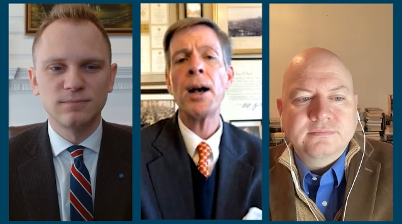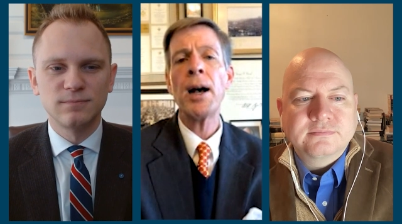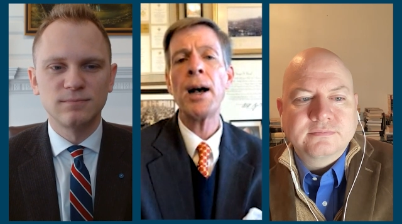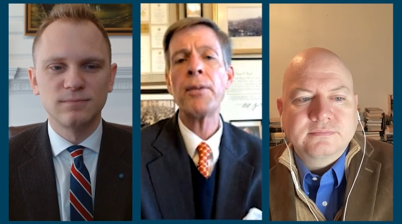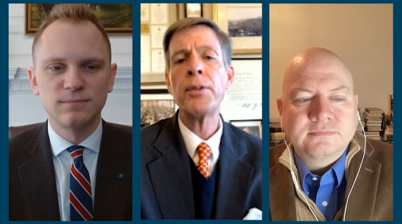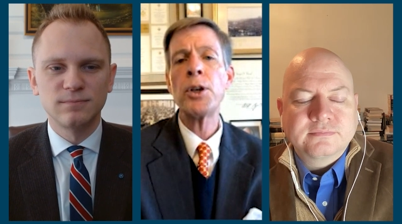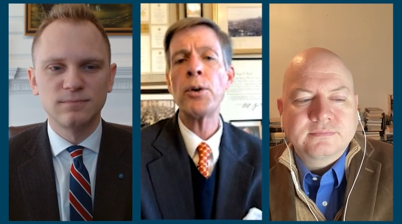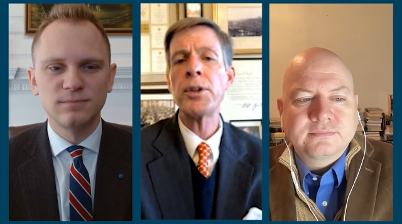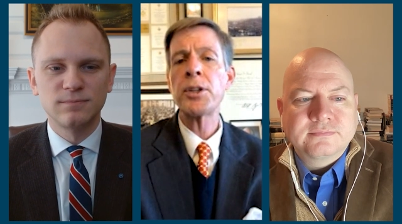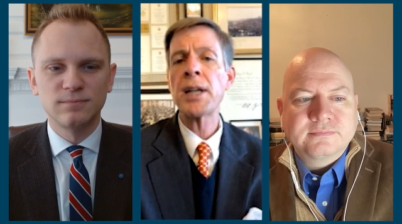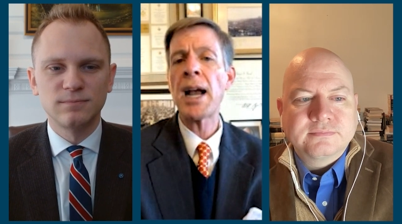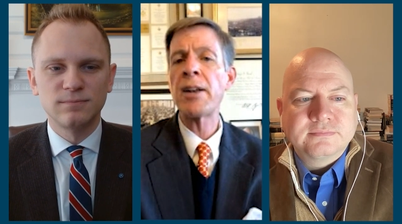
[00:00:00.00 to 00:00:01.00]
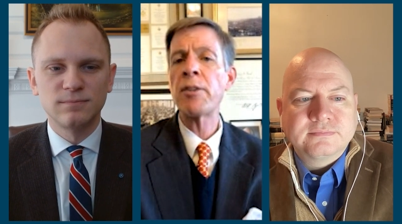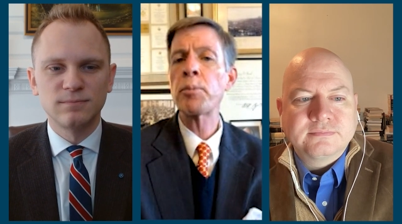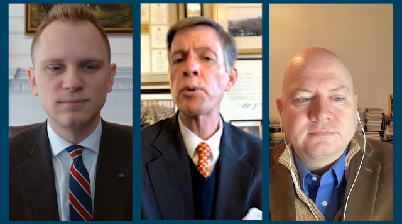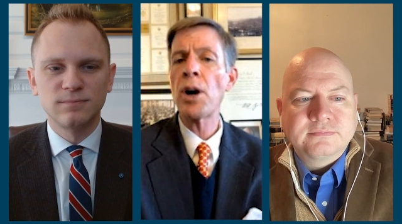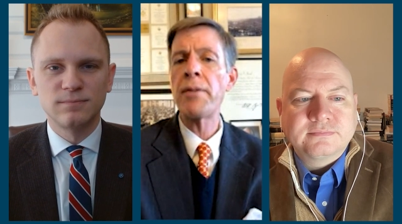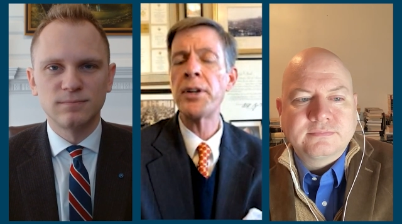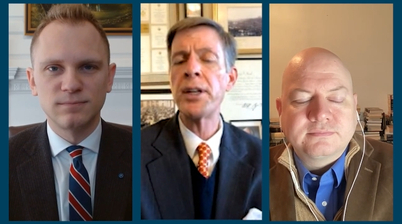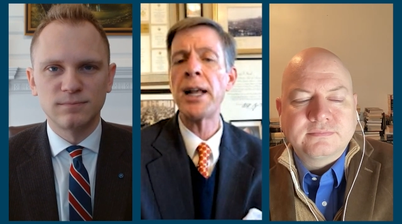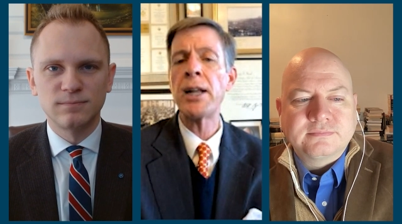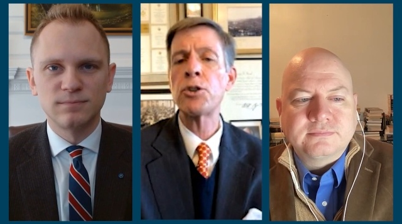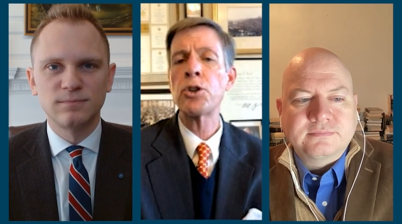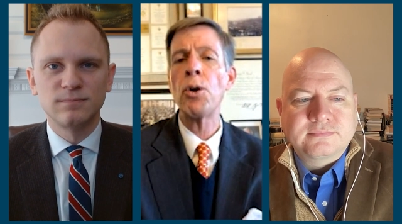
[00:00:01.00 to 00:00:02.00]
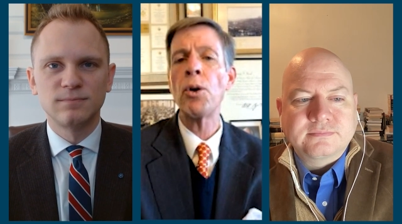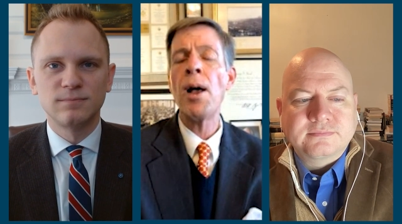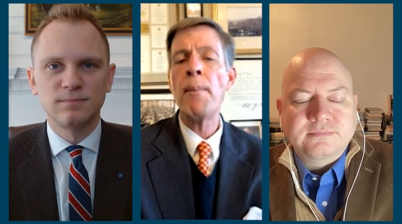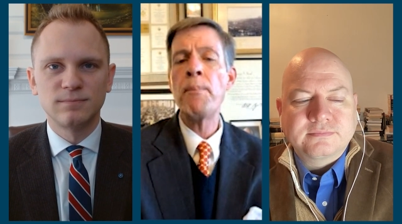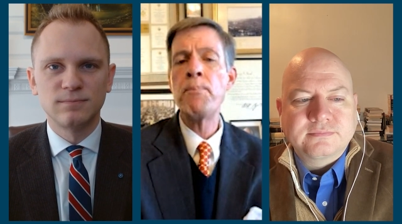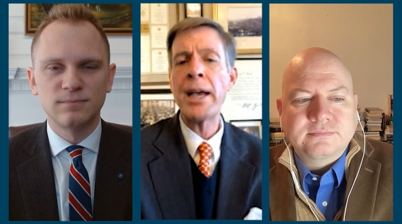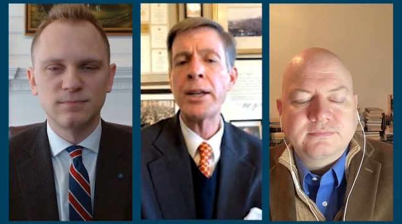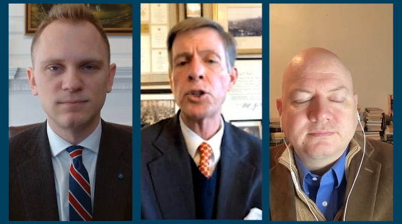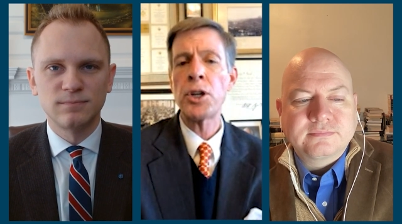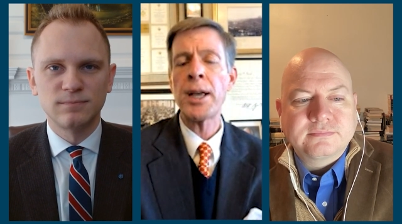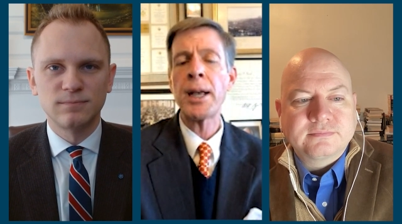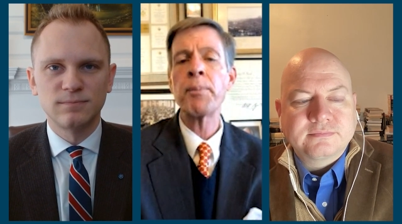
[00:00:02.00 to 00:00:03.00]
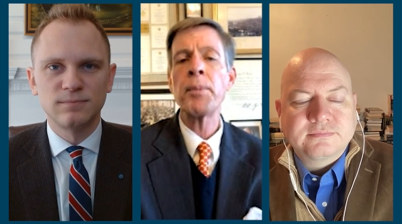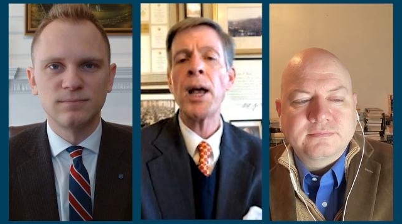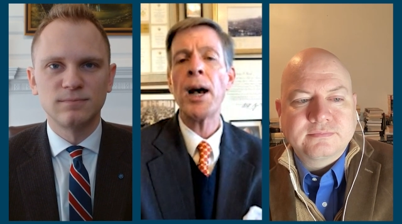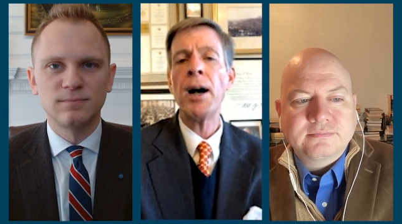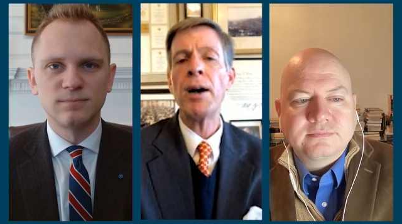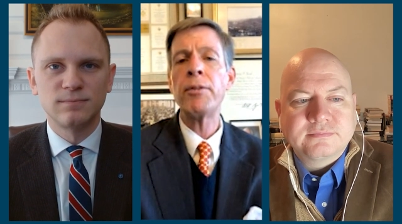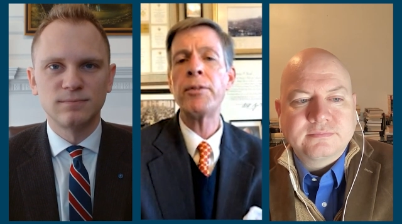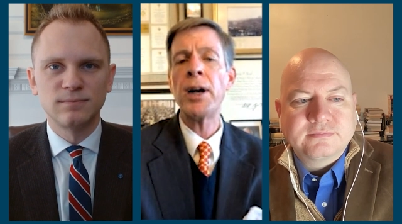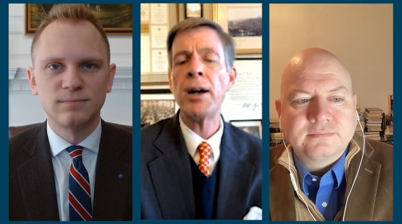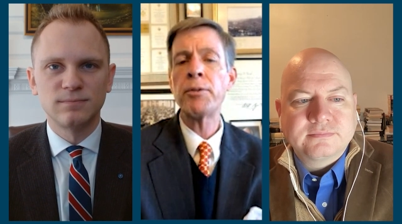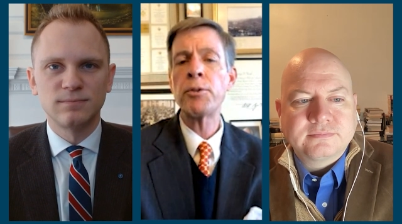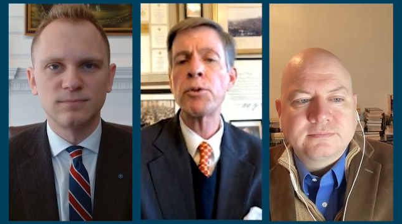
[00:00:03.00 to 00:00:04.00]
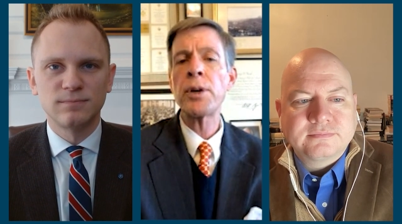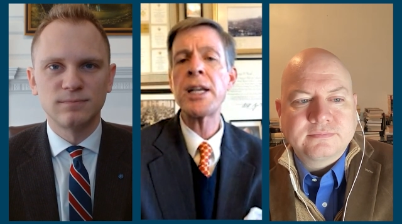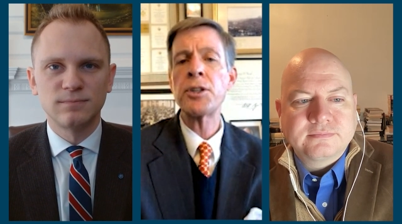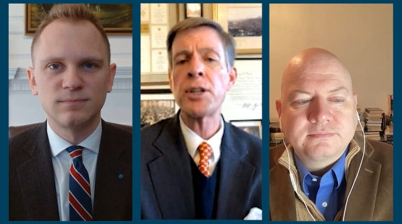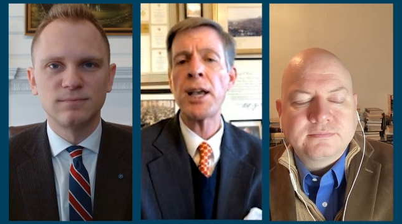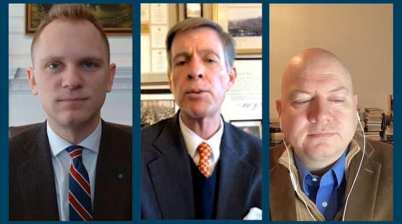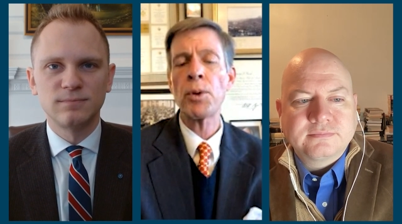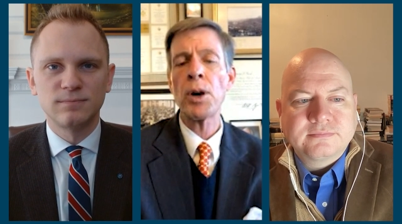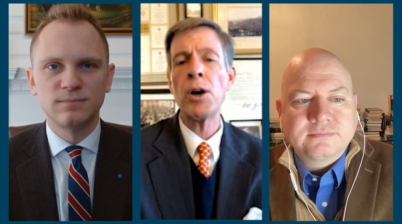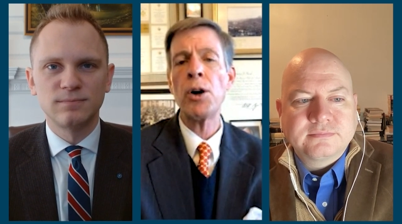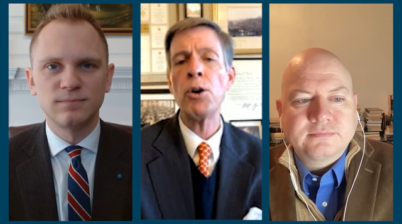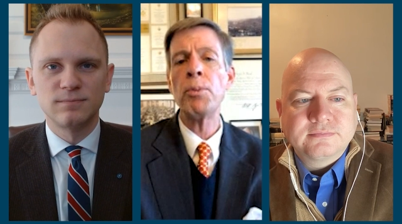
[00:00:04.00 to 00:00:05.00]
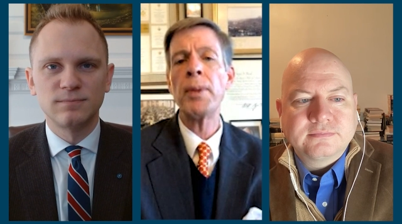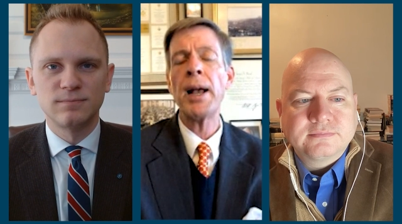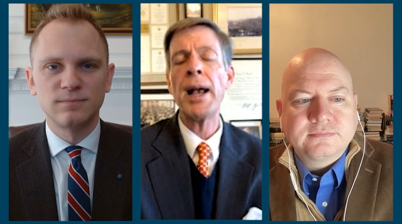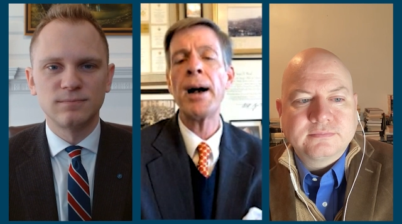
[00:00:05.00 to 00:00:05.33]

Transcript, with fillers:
Speaker 1: Uh, you know, this kind of providential meshing of uh, of Greece and Rome.